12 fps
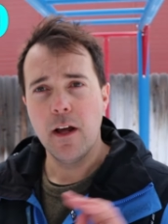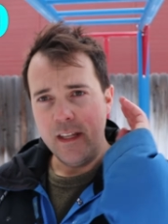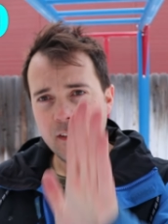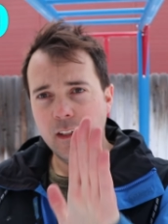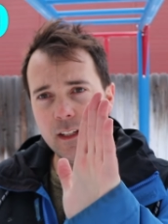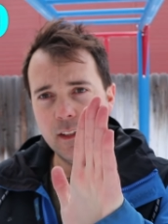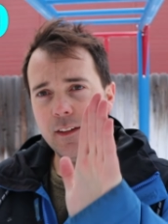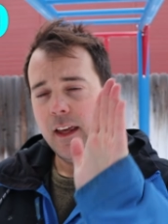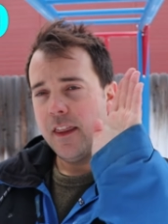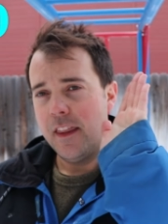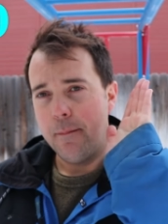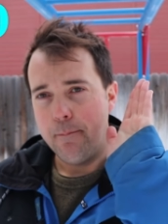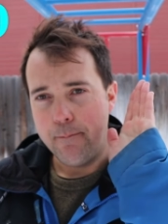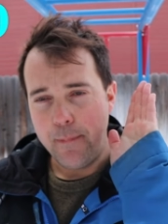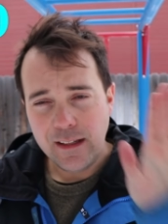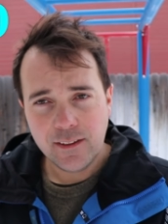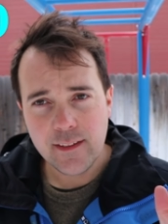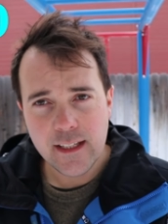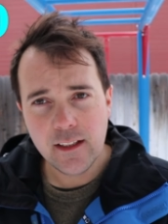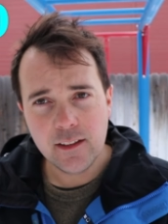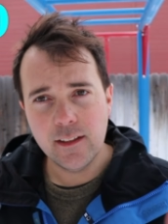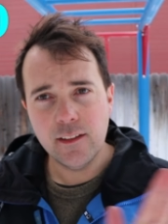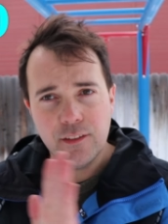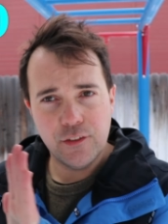This is the best thing
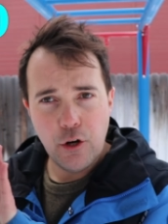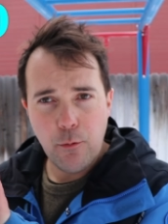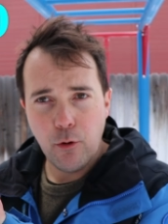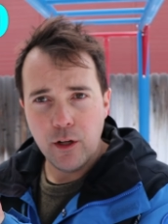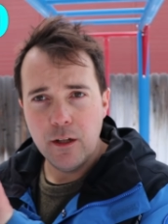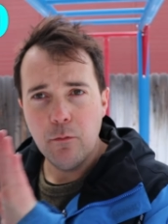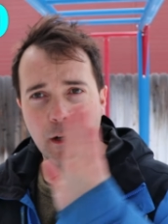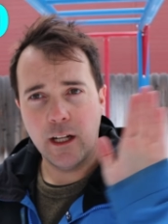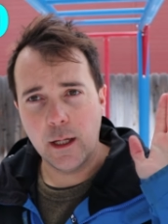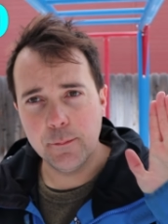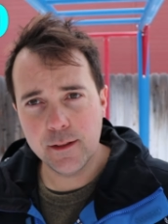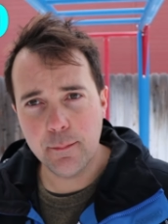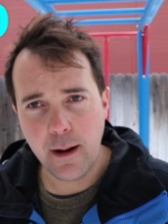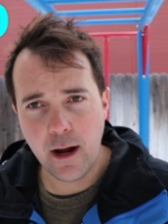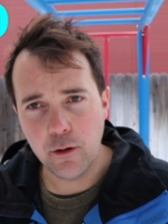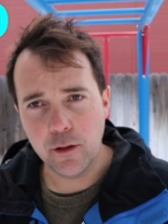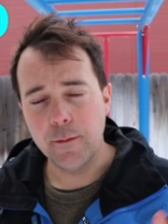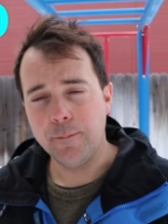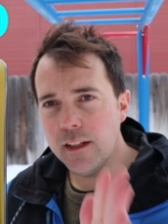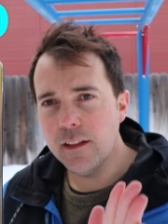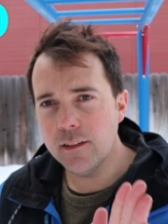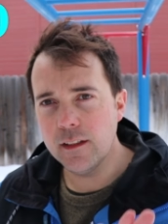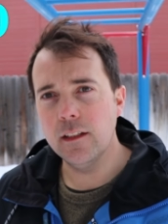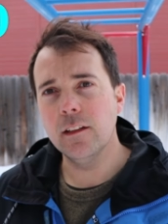since snowboarding when it comes to powder.
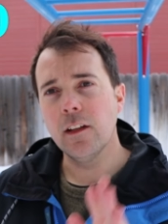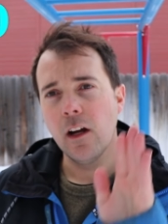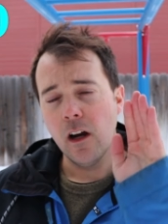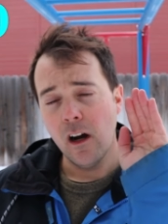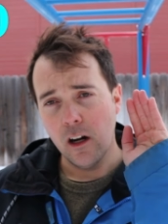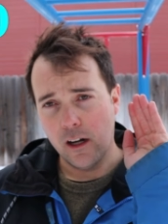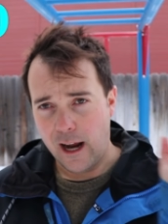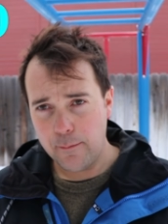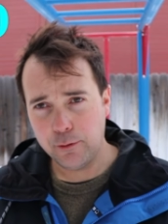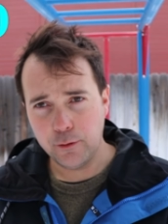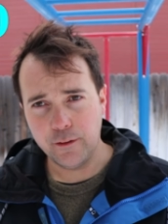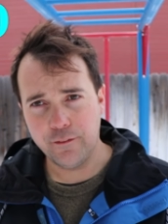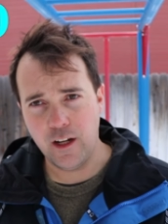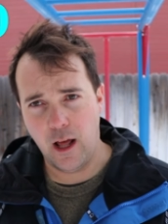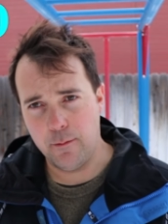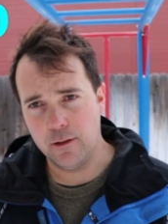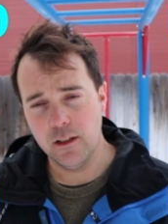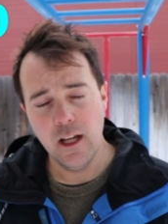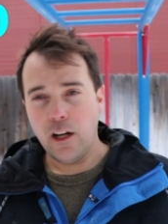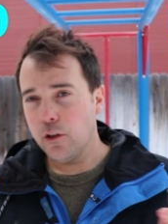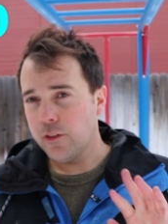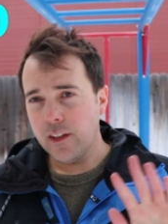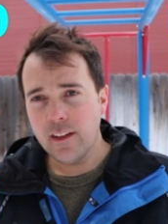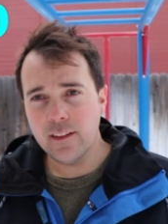These skis are absolutely phenomenal. I don't
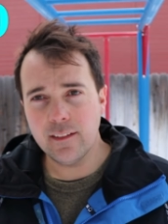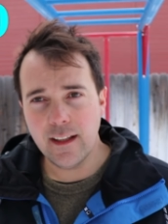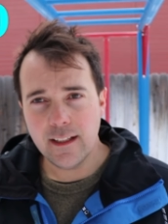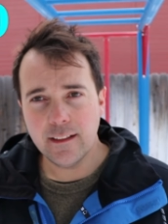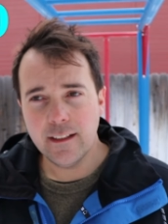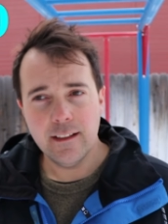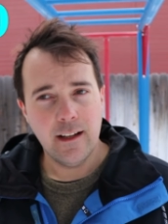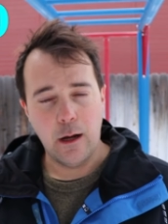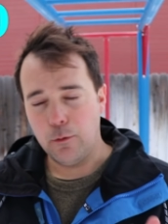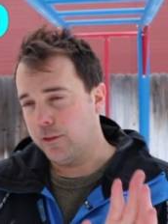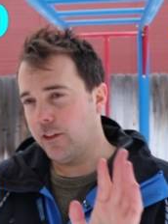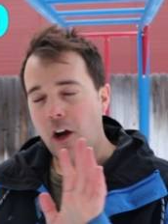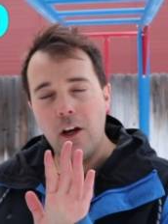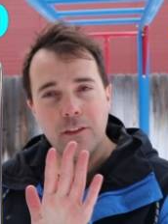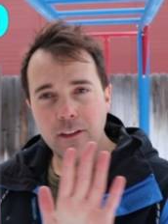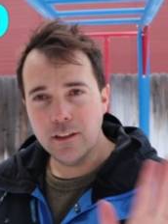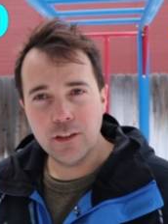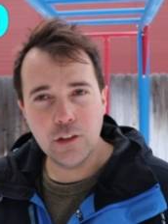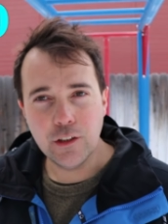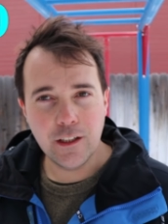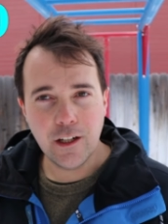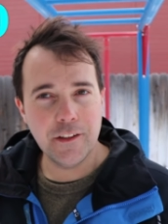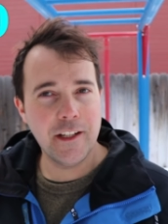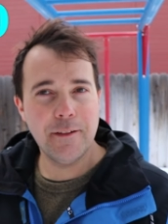say this lightly, I was tossing and turning
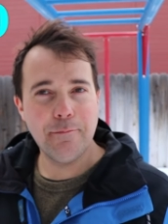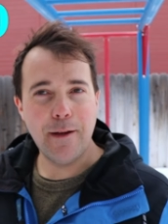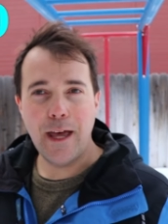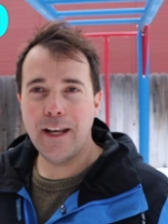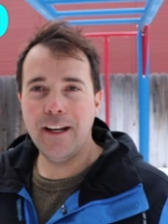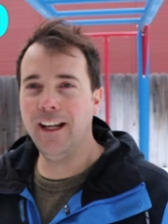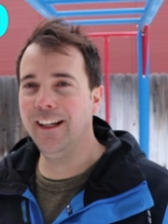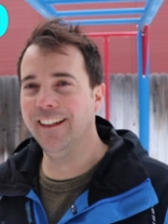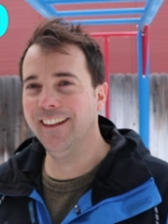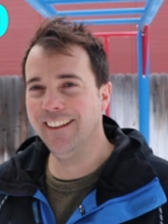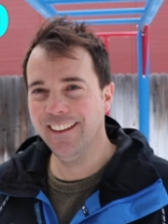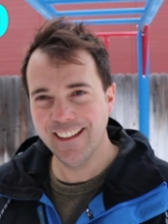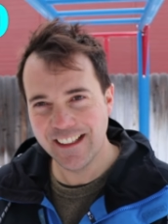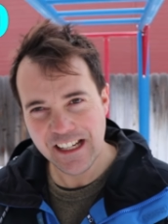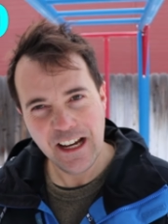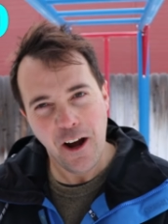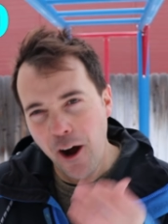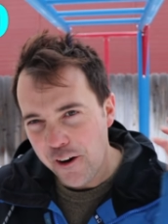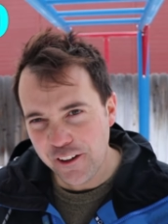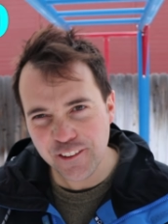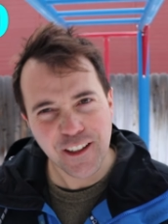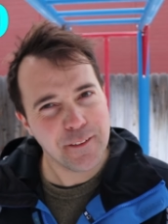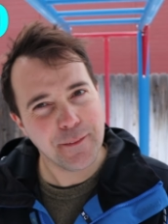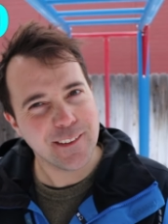all night in bed. Oh, there's
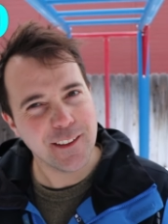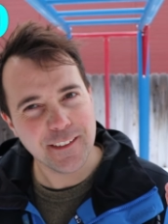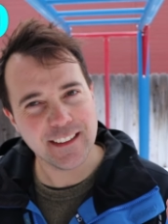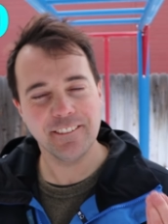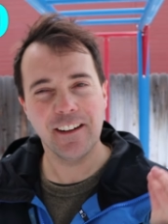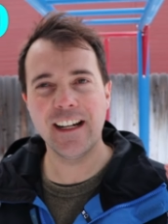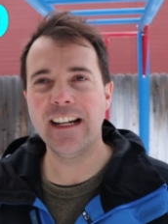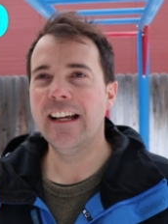gotta be something, right?